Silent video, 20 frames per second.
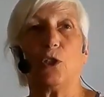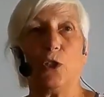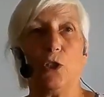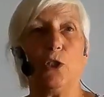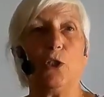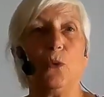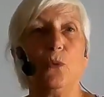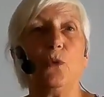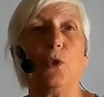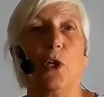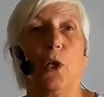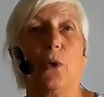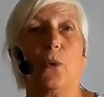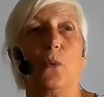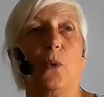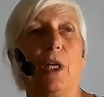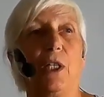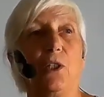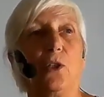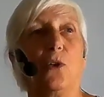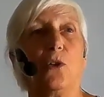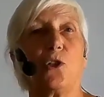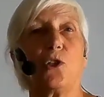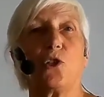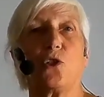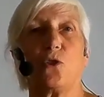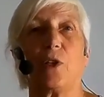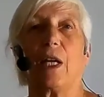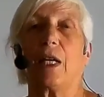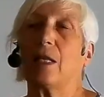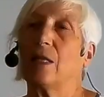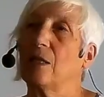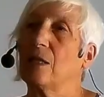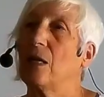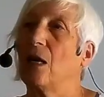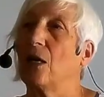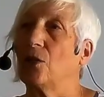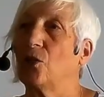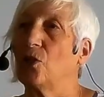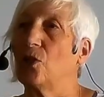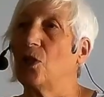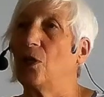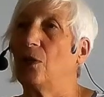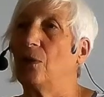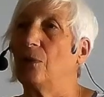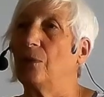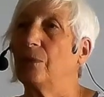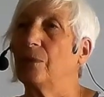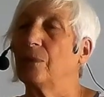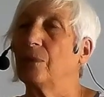you know where your strengths are too.